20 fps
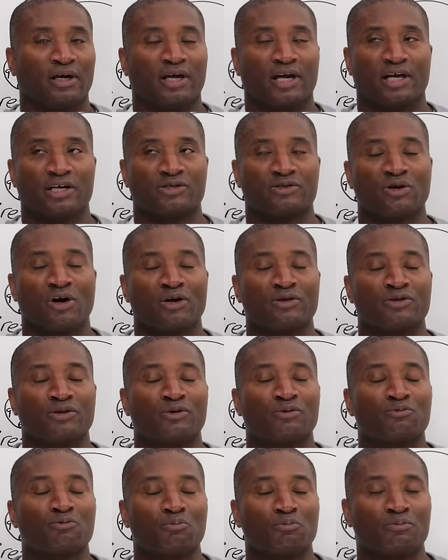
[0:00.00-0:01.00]
It's not
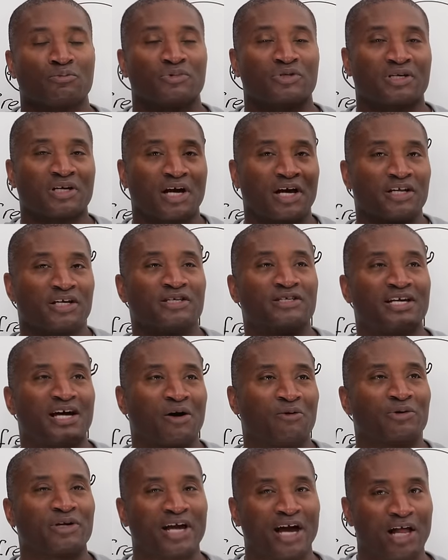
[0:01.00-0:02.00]
cutting
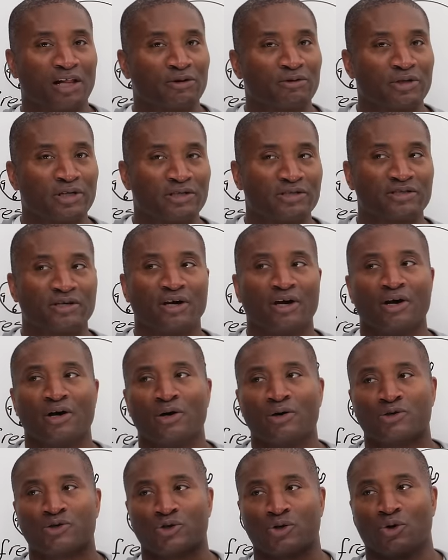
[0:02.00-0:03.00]
down calories,
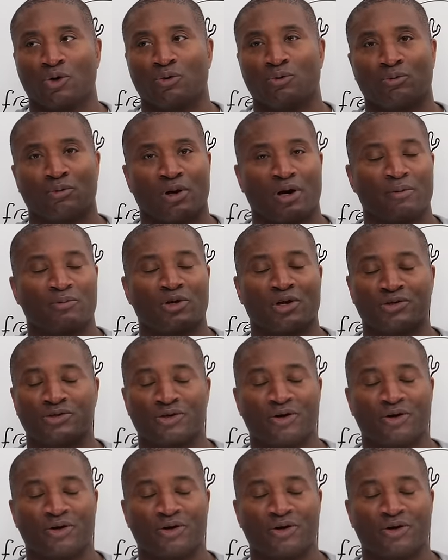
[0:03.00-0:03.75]
so I'm not